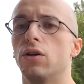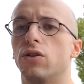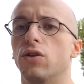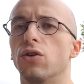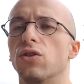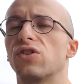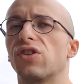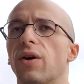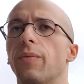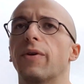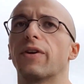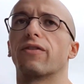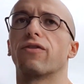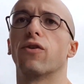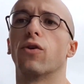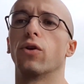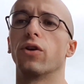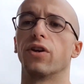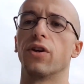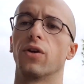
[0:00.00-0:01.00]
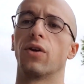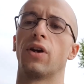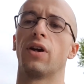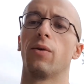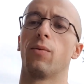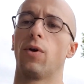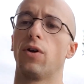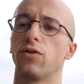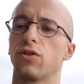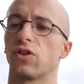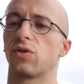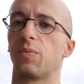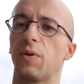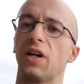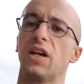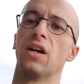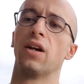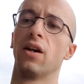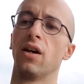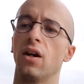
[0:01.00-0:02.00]
do something for you. It won't just
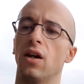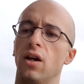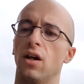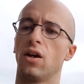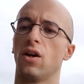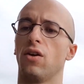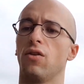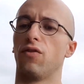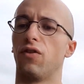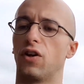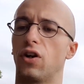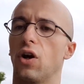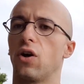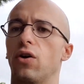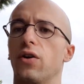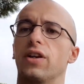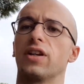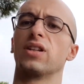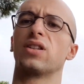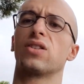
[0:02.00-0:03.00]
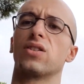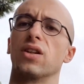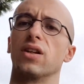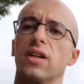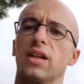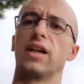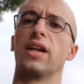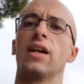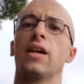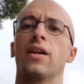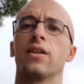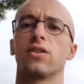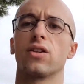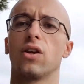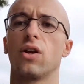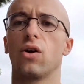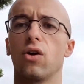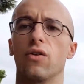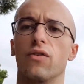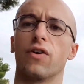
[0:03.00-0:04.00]
be forgotten instantly. There's a
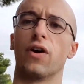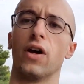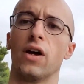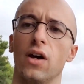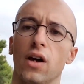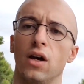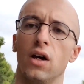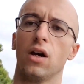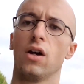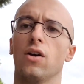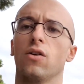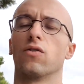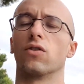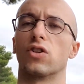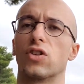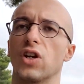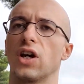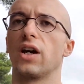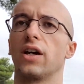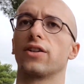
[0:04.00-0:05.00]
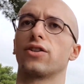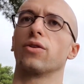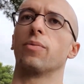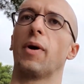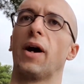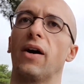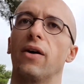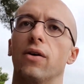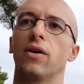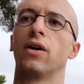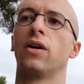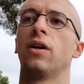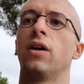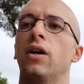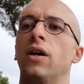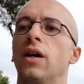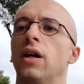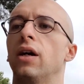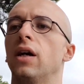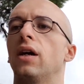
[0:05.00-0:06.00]
lot of research about,
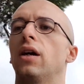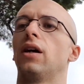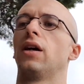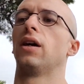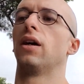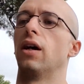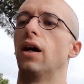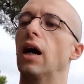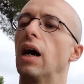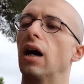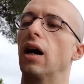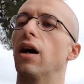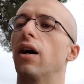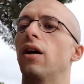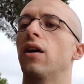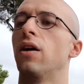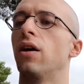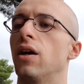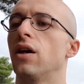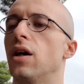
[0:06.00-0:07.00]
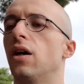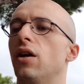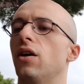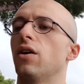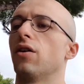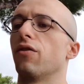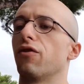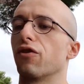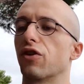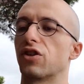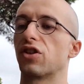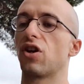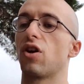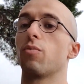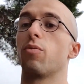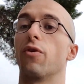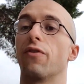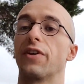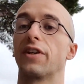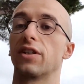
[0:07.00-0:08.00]
uh, for
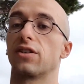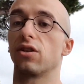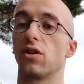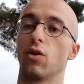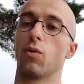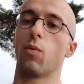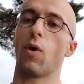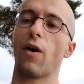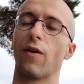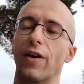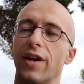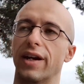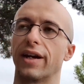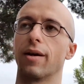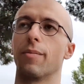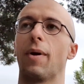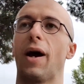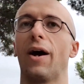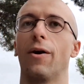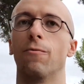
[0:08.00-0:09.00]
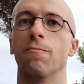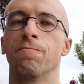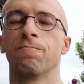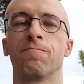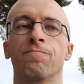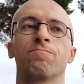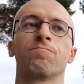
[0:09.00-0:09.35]
example, things that you're worrying about